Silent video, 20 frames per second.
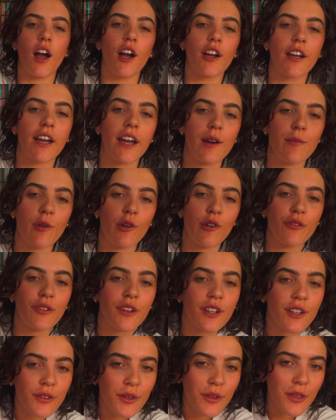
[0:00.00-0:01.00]
Okay, I'm all
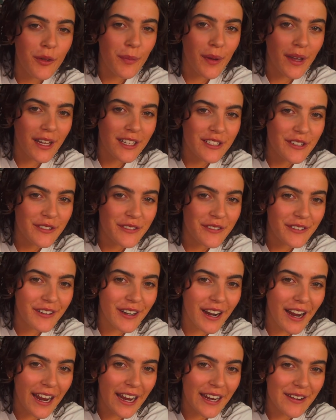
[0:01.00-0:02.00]
finished with the picture
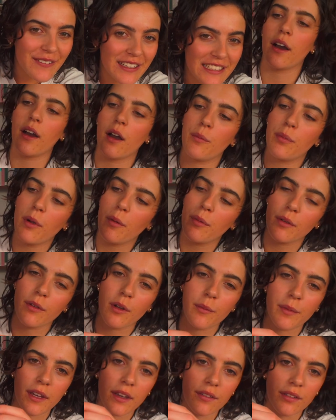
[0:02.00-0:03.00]
frame. Now, I probably
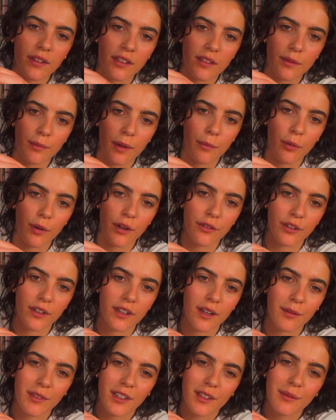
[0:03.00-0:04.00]
won't be giving this to my
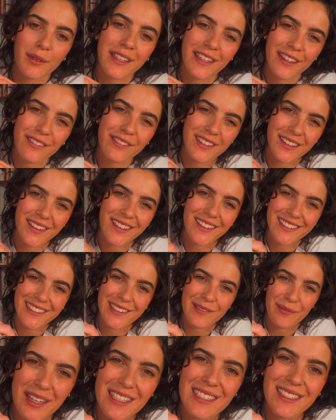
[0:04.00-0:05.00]
boyfriend. I'm gonna be gifting this
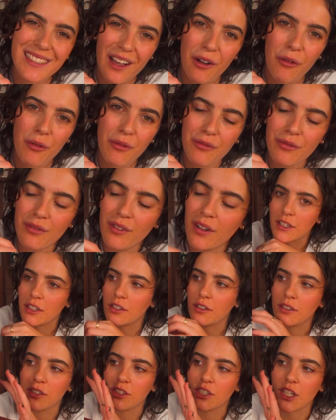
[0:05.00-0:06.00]
to myself, and
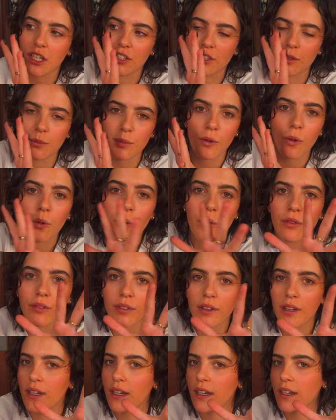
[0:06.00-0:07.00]
you can change up all of
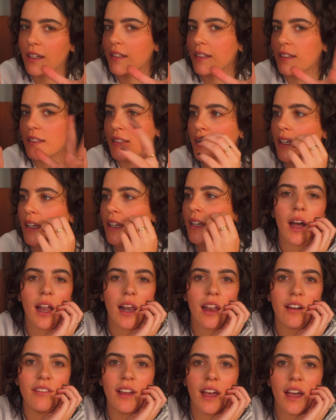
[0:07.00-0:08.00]
the colors. I
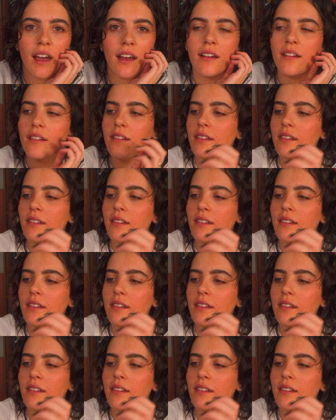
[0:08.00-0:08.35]
love it.